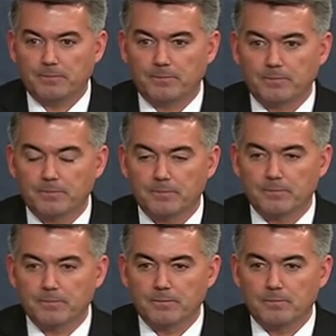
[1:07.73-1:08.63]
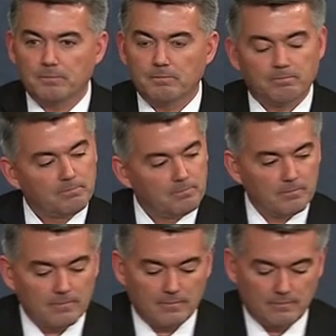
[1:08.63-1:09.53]

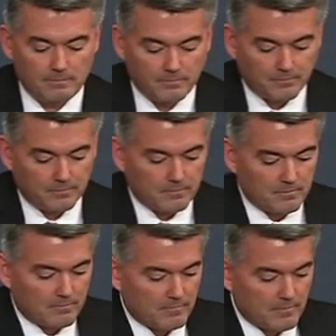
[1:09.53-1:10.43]
Nobody speaks.